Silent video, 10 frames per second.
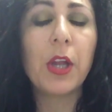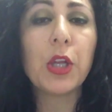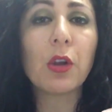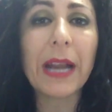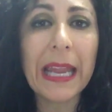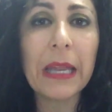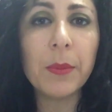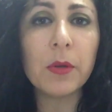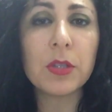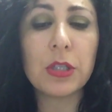you're
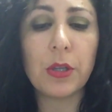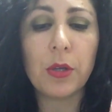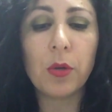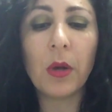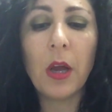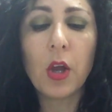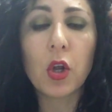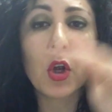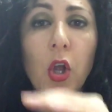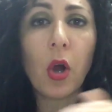able to
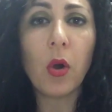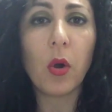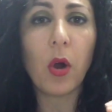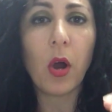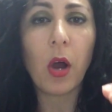go